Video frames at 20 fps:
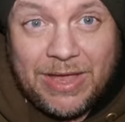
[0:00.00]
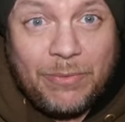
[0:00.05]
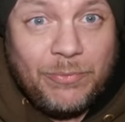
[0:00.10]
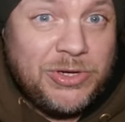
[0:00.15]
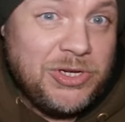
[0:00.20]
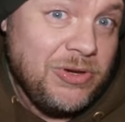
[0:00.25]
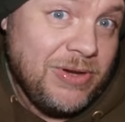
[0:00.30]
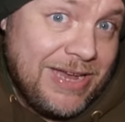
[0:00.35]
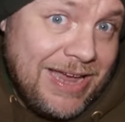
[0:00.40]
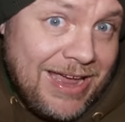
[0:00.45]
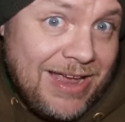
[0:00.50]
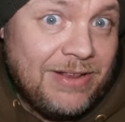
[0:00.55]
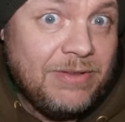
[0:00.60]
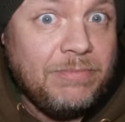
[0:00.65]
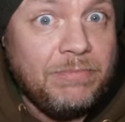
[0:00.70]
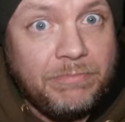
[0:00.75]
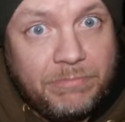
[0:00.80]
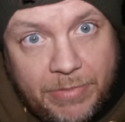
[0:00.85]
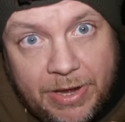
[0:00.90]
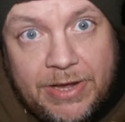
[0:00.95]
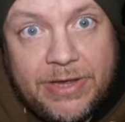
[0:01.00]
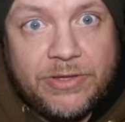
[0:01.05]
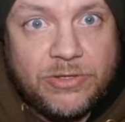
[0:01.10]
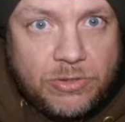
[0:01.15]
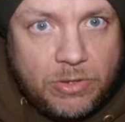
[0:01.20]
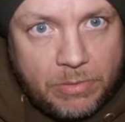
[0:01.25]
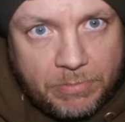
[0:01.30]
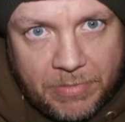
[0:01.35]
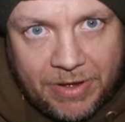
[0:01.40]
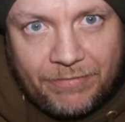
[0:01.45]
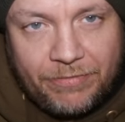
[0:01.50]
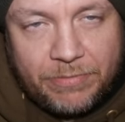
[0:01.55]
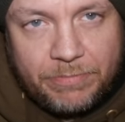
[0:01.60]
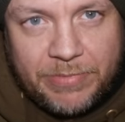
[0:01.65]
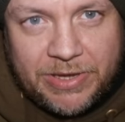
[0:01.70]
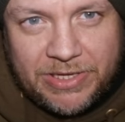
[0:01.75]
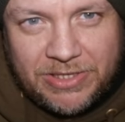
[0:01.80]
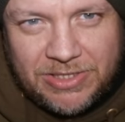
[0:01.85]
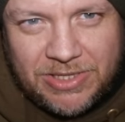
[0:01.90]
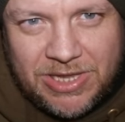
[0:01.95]
and that, which you can make into a method
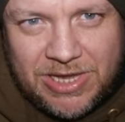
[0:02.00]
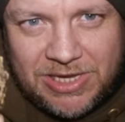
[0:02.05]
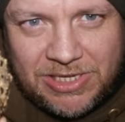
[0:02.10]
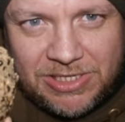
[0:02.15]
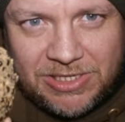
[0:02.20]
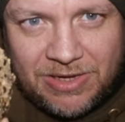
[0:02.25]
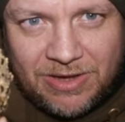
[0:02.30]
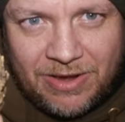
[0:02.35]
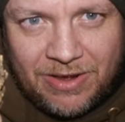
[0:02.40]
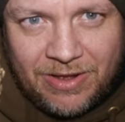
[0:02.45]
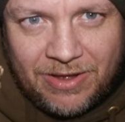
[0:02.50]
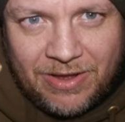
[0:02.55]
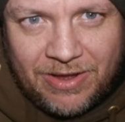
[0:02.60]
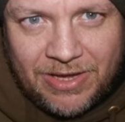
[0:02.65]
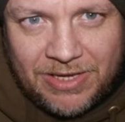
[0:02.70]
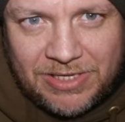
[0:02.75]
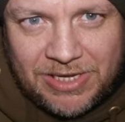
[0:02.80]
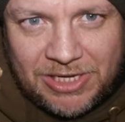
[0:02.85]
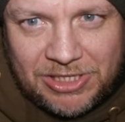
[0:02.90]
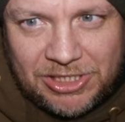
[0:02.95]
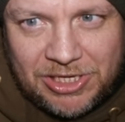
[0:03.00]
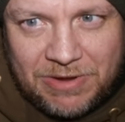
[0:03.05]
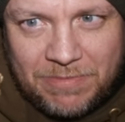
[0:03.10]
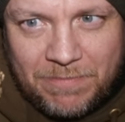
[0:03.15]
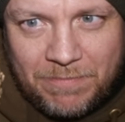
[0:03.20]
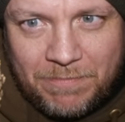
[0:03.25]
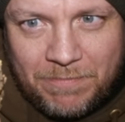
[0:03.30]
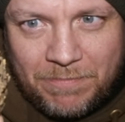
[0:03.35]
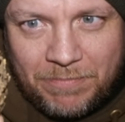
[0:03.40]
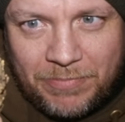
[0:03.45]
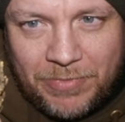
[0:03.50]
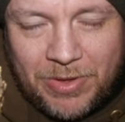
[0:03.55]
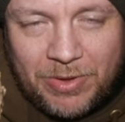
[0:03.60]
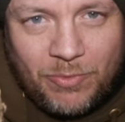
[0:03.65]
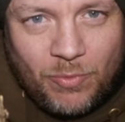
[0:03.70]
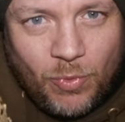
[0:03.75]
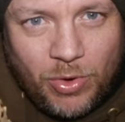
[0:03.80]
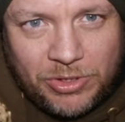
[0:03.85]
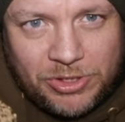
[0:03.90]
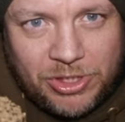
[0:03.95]
mix, this is actually,
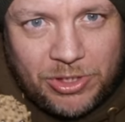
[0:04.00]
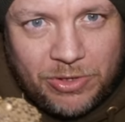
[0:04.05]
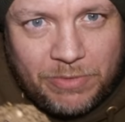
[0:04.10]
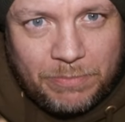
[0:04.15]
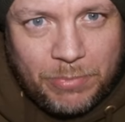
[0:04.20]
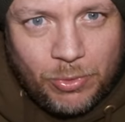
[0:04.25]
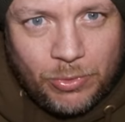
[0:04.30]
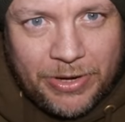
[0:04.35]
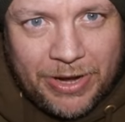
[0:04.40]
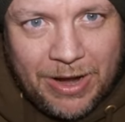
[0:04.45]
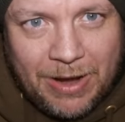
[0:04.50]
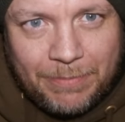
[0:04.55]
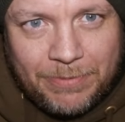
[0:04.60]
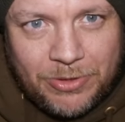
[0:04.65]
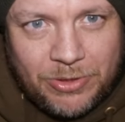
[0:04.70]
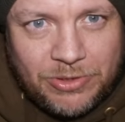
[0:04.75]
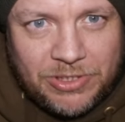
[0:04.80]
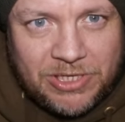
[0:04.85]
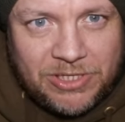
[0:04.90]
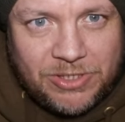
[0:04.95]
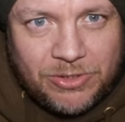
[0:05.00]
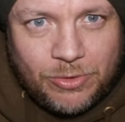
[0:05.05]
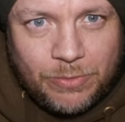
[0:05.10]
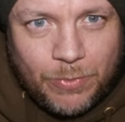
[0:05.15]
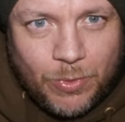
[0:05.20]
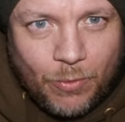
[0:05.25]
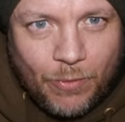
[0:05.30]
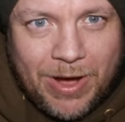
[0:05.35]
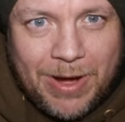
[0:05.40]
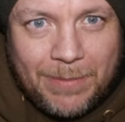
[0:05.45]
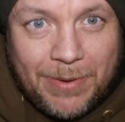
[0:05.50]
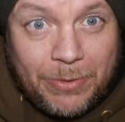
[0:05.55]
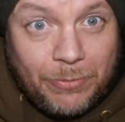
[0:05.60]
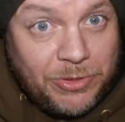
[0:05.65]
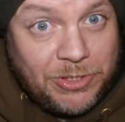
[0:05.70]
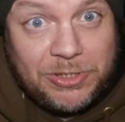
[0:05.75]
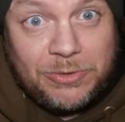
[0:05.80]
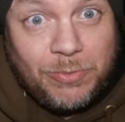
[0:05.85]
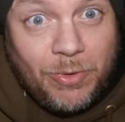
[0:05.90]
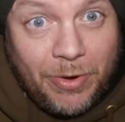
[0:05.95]
whilst you can ball it up and use it as a normal ground bait,
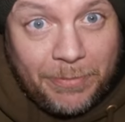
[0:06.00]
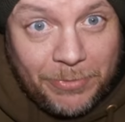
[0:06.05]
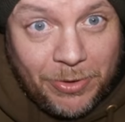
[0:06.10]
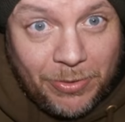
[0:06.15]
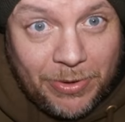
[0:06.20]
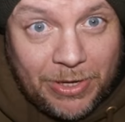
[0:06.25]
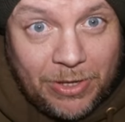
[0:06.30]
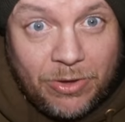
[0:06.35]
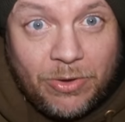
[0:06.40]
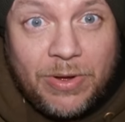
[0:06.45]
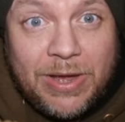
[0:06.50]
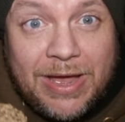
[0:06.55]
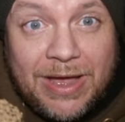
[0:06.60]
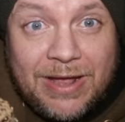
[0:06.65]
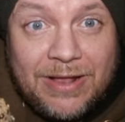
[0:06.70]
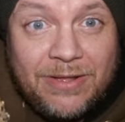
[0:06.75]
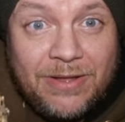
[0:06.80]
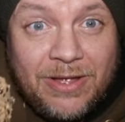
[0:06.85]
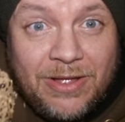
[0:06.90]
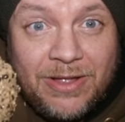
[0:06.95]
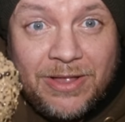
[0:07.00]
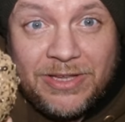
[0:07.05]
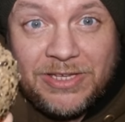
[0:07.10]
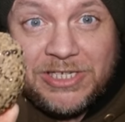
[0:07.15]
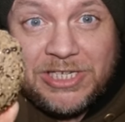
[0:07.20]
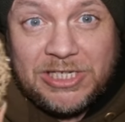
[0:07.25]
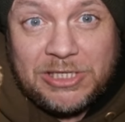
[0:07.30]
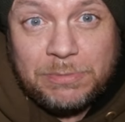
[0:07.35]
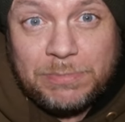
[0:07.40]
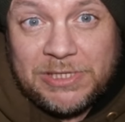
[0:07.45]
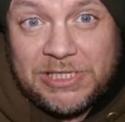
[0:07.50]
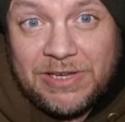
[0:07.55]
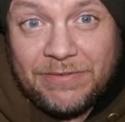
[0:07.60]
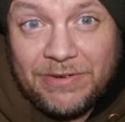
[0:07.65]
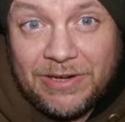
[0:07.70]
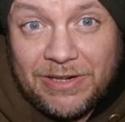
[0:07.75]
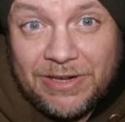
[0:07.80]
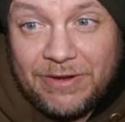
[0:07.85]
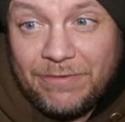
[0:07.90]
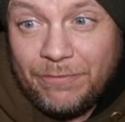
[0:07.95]
which is what I'm doing, this is
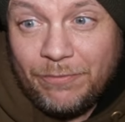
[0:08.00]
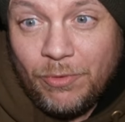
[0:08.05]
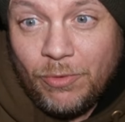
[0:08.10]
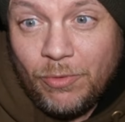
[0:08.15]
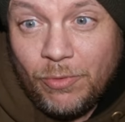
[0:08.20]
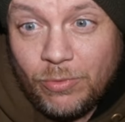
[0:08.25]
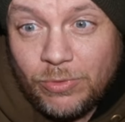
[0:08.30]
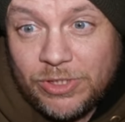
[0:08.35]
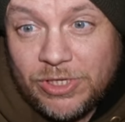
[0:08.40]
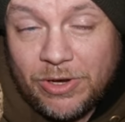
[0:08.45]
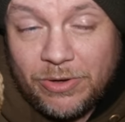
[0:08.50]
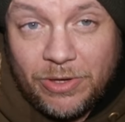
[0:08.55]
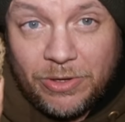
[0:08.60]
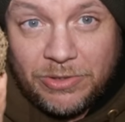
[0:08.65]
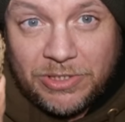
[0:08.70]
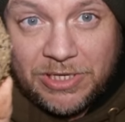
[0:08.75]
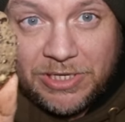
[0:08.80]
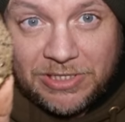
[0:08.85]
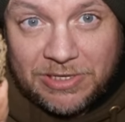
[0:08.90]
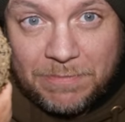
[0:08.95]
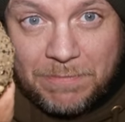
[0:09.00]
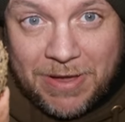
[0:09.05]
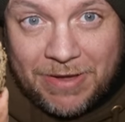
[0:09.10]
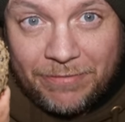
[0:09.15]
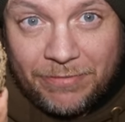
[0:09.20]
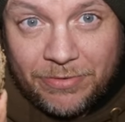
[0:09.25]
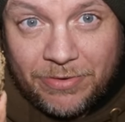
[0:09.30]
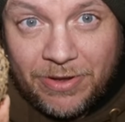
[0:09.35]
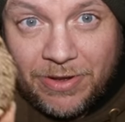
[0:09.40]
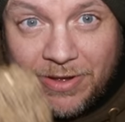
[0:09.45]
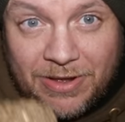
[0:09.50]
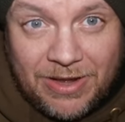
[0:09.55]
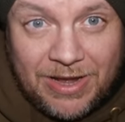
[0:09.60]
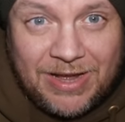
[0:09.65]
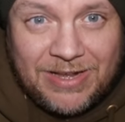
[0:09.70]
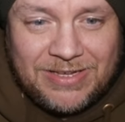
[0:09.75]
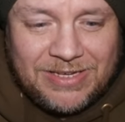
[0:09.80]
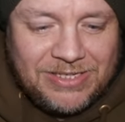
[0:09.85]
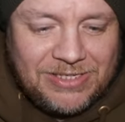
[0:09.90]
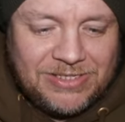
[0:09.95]
specifically for also using as a method,
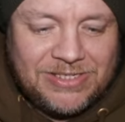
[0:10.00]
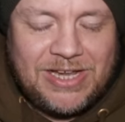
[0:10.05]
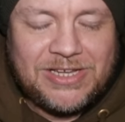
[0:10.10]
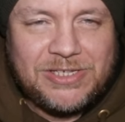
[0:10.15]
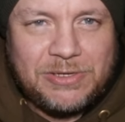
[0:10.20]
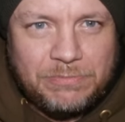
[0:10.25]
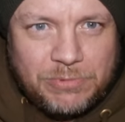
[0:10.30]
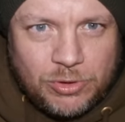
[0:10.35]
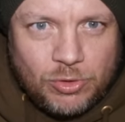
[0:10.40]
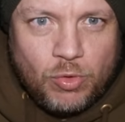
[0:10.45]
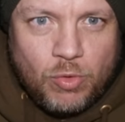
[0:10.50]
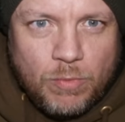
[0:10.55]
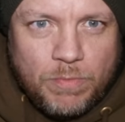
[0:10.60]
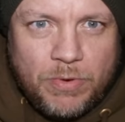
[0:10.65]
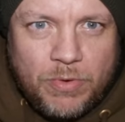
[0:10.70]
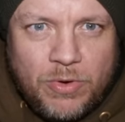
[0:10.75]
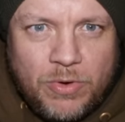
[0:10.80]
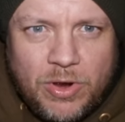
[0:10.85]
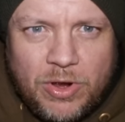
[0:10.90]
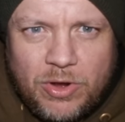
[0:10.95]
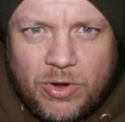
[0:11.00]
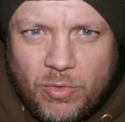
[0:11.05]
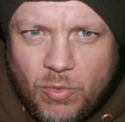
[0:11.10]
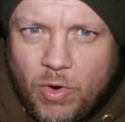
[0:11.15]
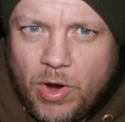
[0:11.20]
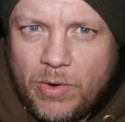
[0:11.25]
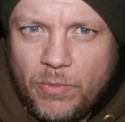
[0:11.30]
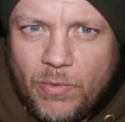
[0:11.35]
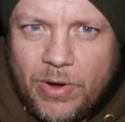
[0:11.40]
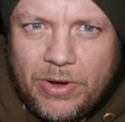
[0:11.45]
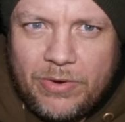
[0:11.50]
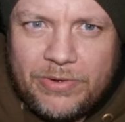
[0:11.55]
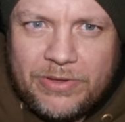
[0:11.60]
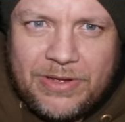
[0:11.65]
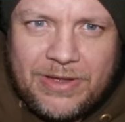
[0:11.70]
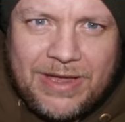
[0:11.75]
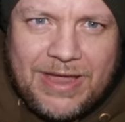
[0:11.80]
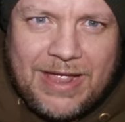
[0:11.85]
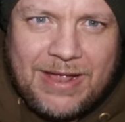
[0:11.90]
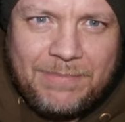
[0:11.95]
and it does absorb quite well, and
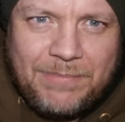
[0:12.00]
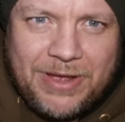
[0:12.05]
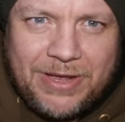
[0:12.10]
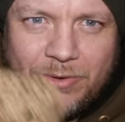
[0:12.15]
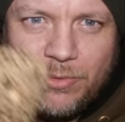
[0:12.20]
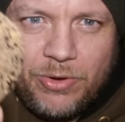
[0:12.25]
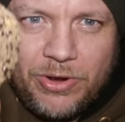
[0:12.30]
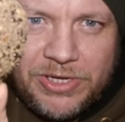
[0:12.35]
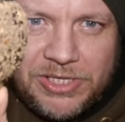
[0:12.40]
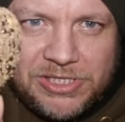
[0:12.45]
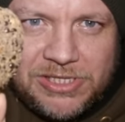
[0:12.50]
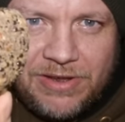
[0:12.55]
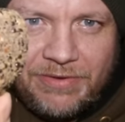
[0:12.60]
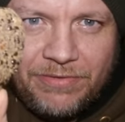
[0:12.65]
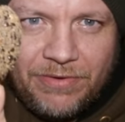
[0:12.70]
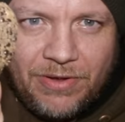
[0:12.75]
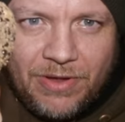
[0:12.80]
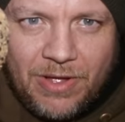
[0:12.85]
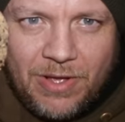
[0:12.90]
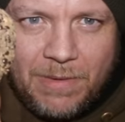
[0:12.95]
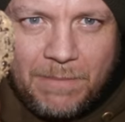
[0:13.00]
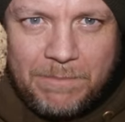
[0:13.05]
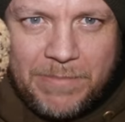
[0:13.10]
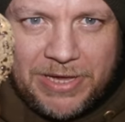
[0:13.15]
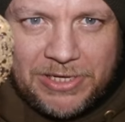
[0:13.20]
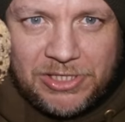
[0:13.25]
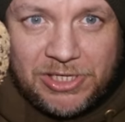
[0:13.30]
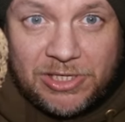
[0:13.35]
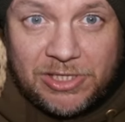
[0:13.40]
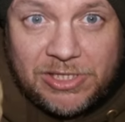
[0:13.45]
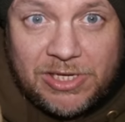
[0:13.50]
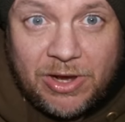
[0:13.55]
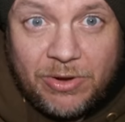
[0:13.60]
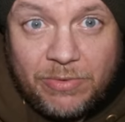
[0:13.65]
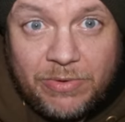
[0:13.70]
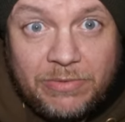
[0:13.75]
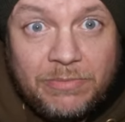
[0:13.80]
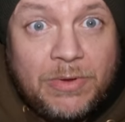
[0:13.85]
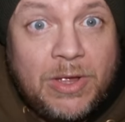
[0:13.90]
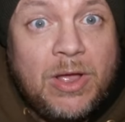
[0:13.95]
it can make quite a stiff mixture. So,